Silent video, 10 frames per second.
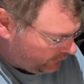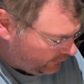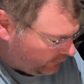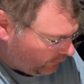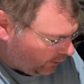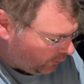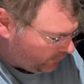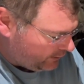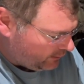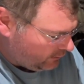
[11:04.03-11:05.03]
to
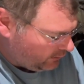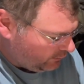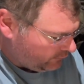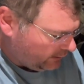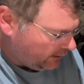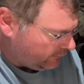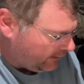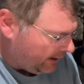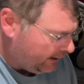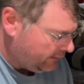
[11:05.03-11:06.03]
open using this
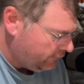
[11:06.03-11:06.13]
end.